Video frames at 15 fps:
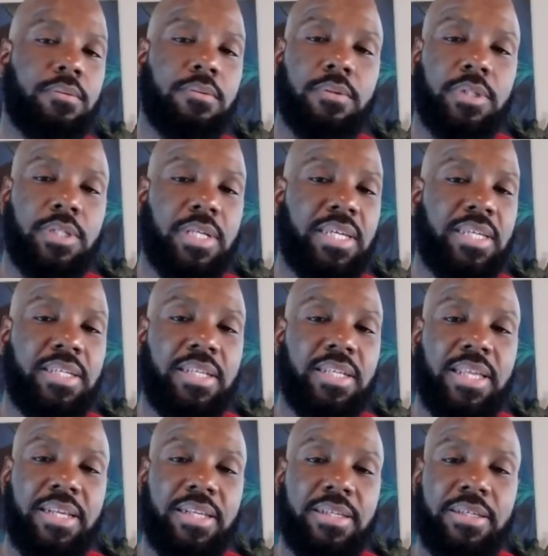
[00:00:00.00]
It's so
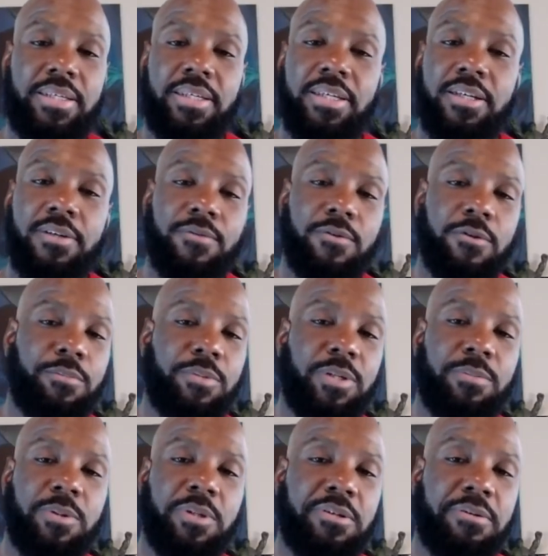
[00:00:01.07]
important. Yeah, you got
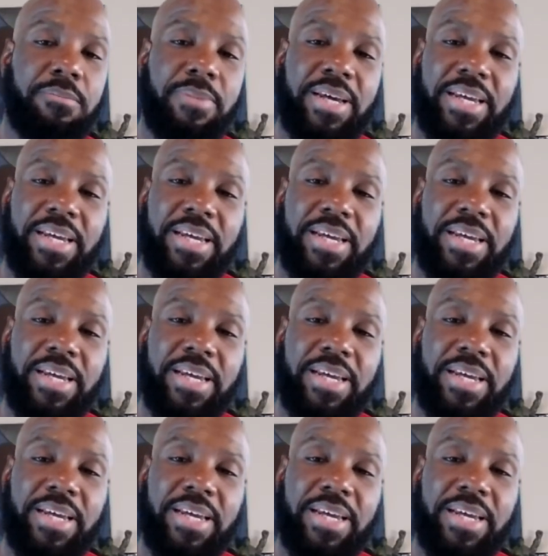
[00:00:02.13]
to you got to